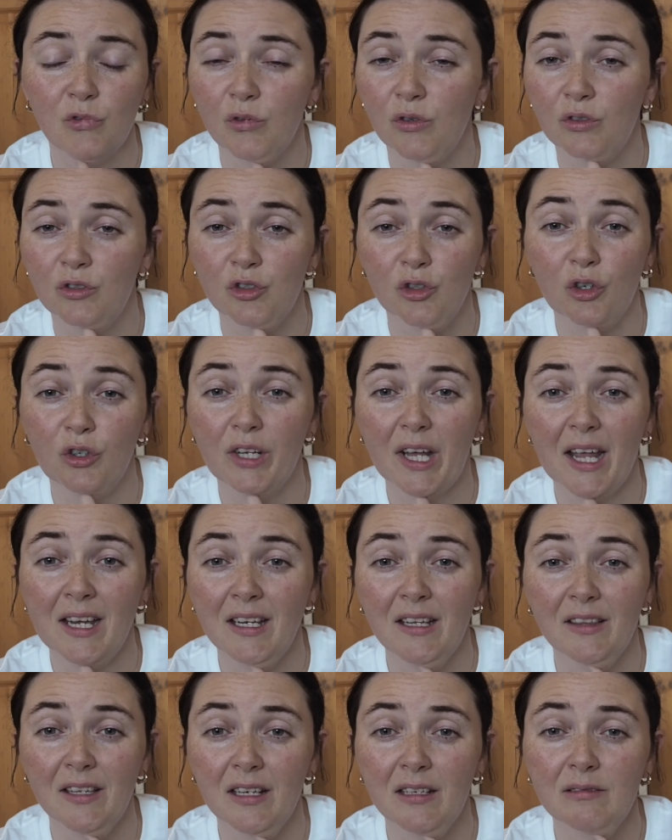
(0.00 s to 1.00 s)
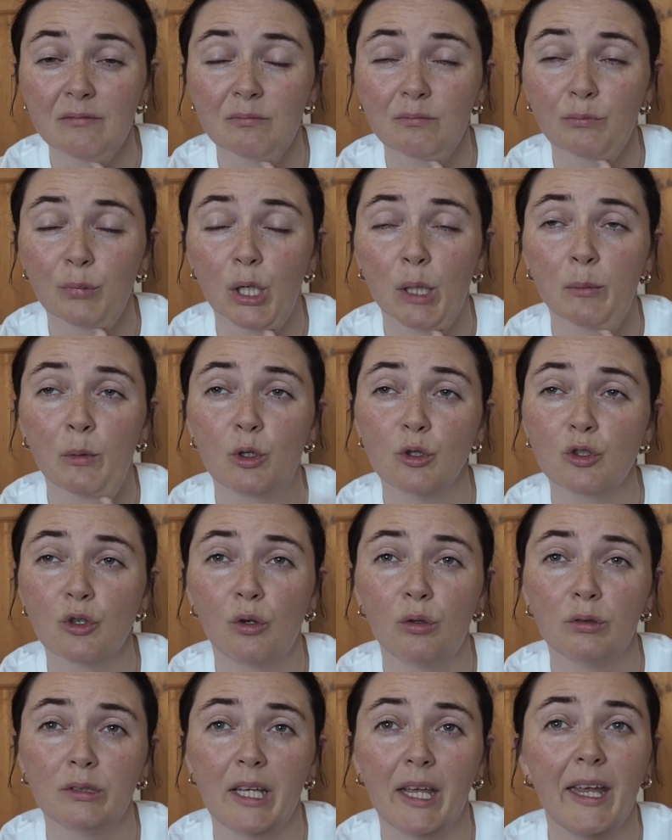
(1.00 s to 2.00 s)
drunk anything pretty much
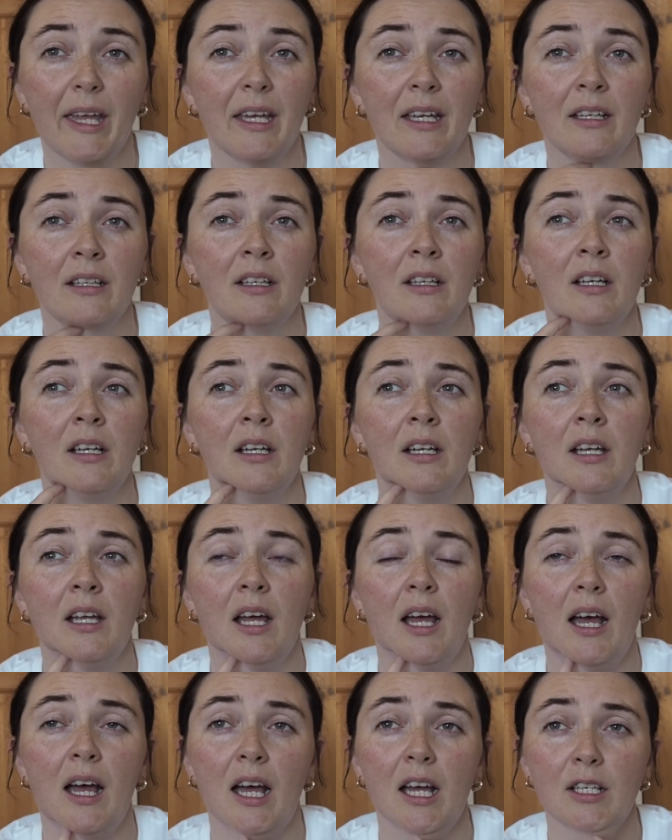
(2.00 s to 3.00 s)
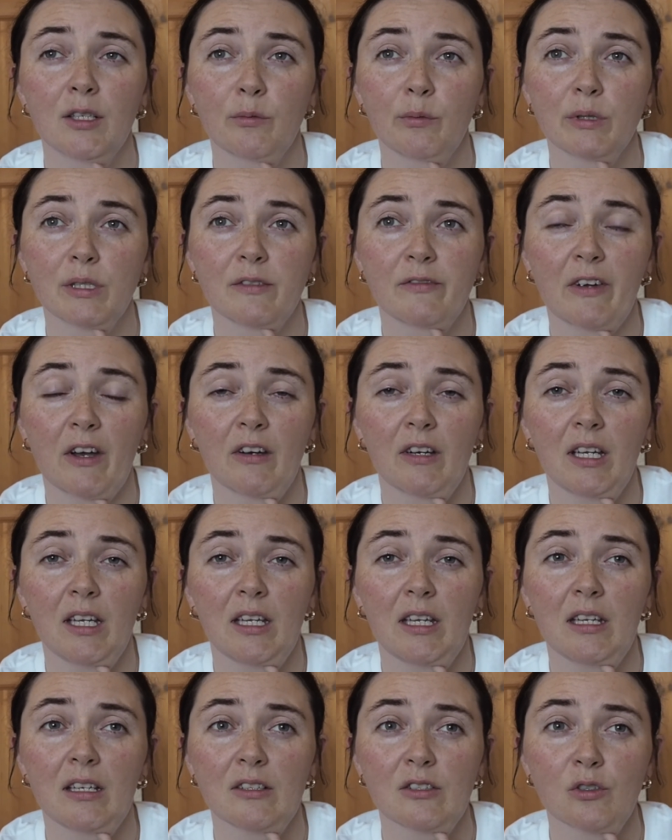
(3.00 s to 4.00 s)
all day, and was
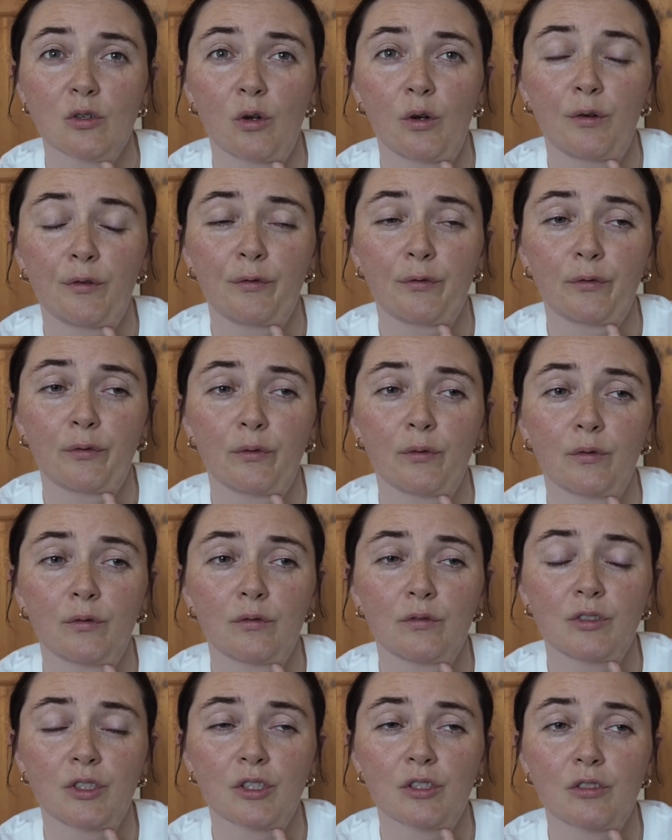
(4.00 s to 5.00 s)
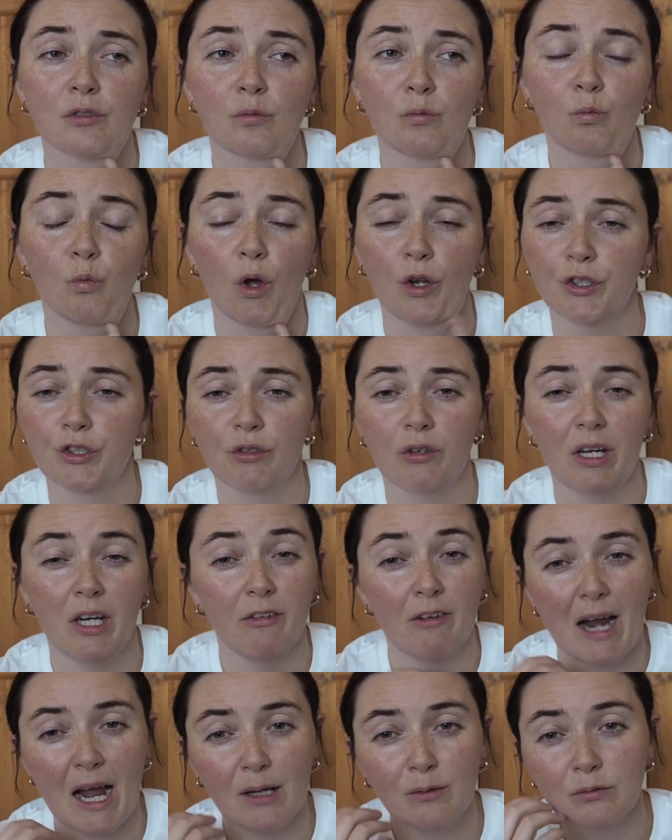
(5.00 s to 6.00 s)
very sort of just wandering
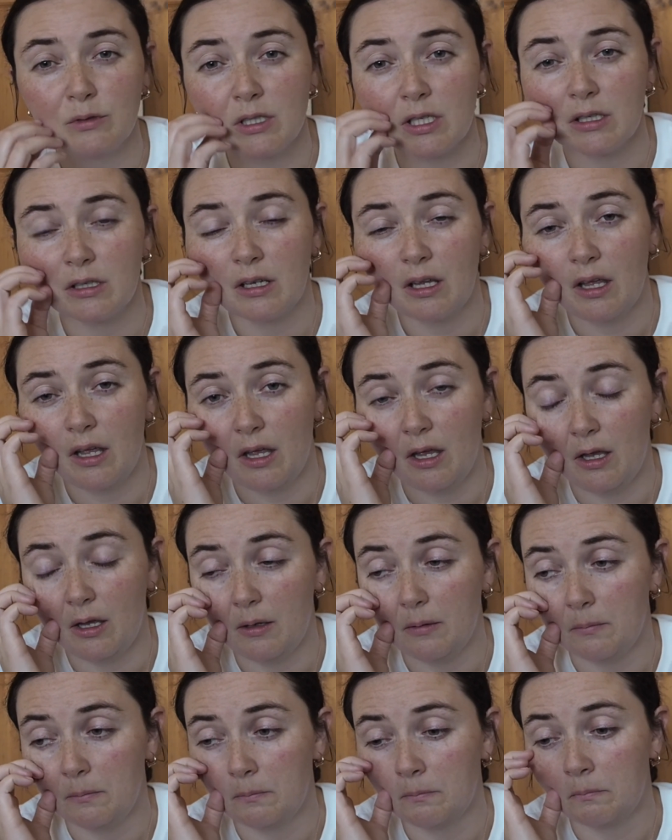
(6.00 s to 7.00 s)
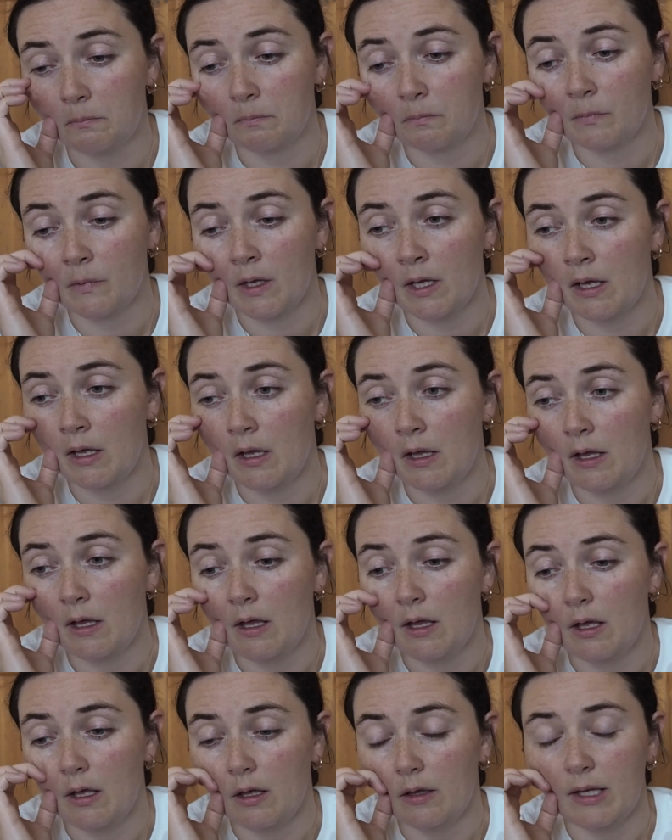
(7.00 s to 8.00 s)
around.
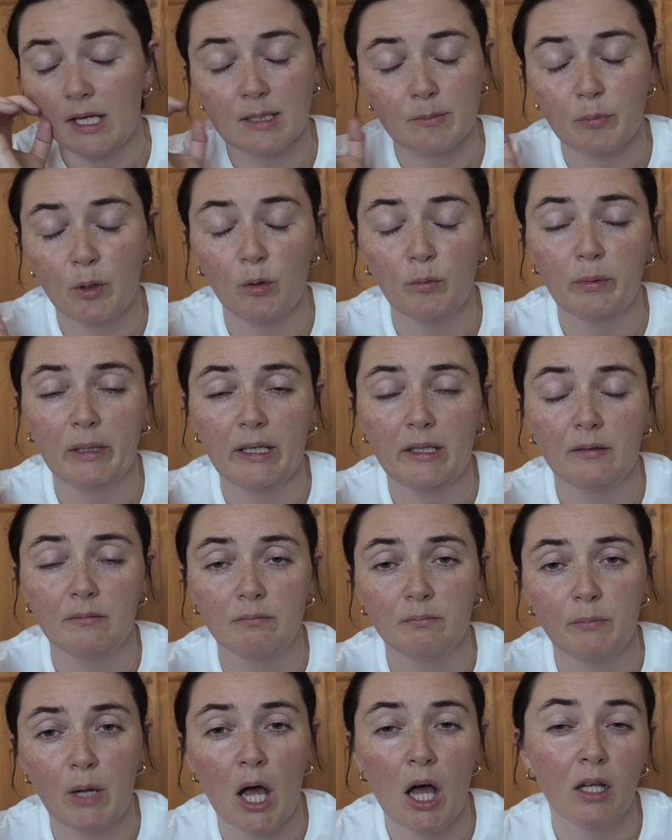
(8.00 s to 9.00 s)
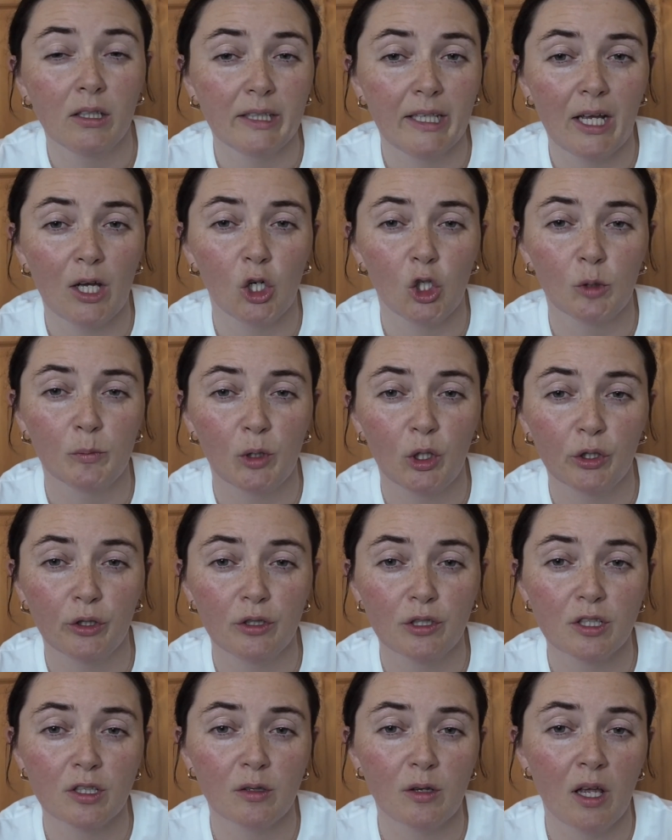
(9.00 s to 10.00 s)
That's probably partly
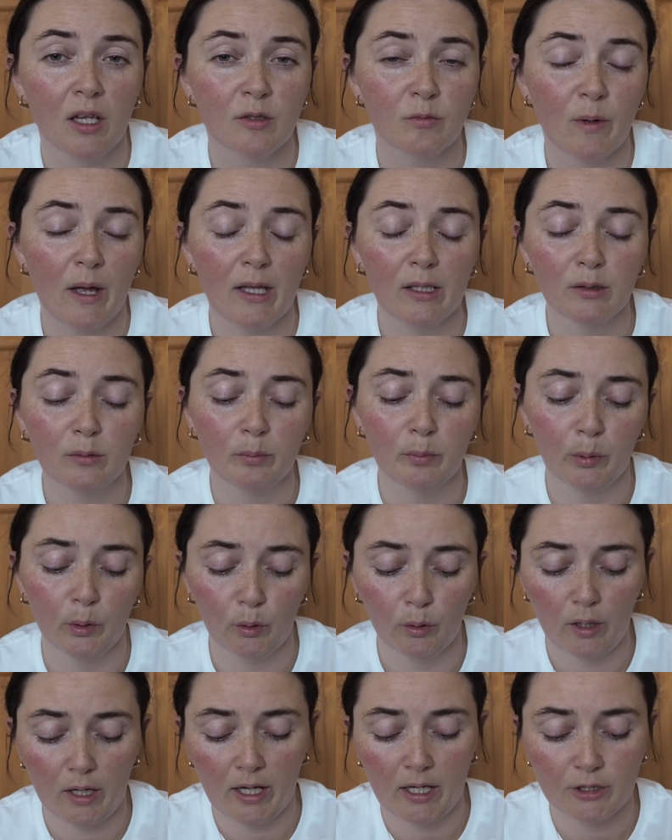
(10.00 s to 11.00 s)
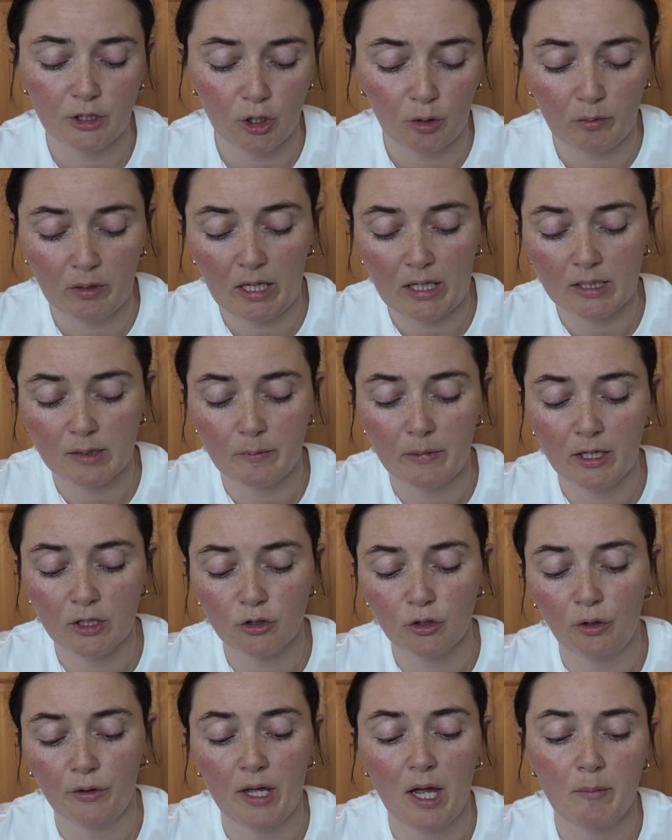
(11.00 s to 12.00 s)
hormonal as well, but I do need to make
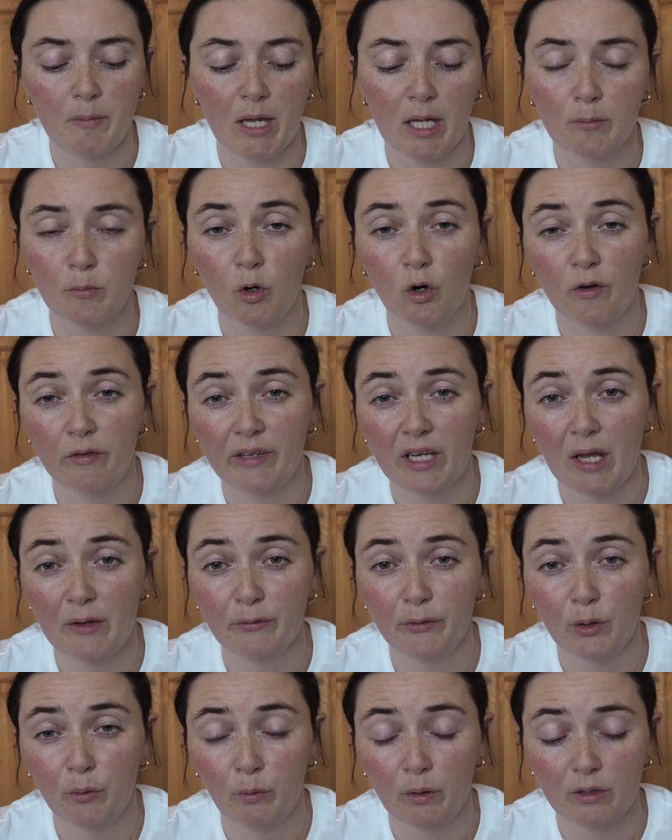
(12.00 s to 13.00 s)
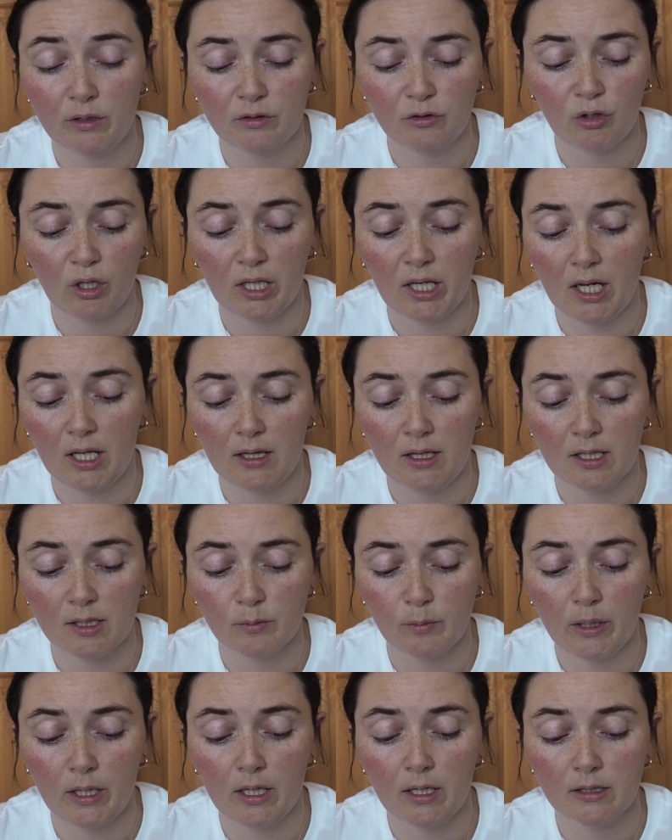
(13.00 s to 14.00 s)
sure that I make more of an effort with drinking
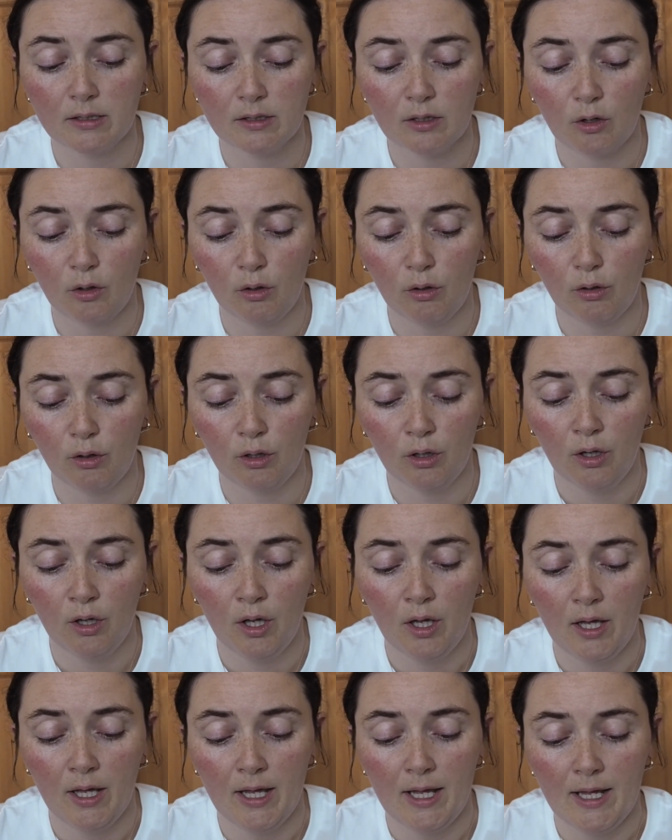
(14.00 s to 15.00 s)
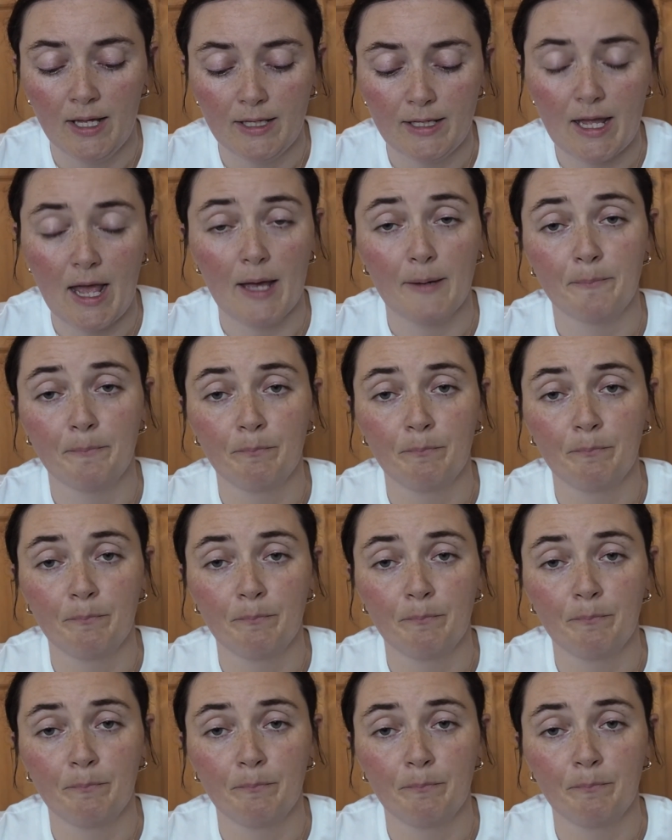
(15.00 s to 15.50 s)
this week. So yeah,